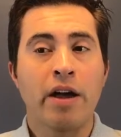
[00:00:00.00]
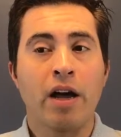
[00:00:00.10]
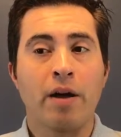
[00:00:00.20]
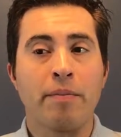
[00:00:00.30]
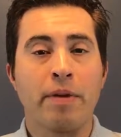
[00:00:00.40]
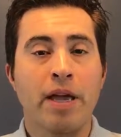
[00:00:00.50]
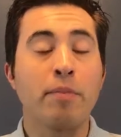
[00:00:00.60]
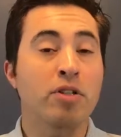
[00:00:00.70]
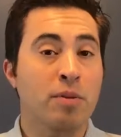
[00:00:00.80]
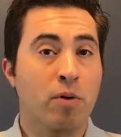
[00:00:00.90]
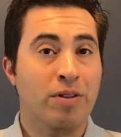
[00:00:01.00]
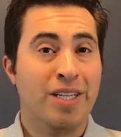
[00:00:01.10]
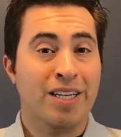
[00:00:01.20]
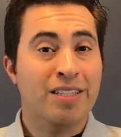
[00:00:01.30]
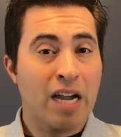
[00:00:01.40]
and most
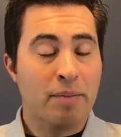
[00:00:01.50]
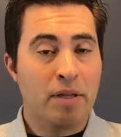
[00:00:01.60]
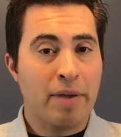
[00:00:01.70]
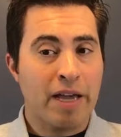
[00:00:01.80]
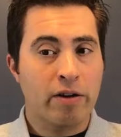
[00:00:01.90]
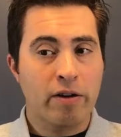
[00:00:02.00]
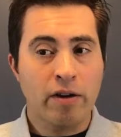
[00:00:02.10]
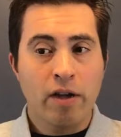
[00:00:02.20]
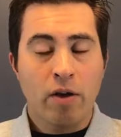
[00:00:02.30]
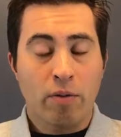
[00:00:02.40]
importantly in a timely manner.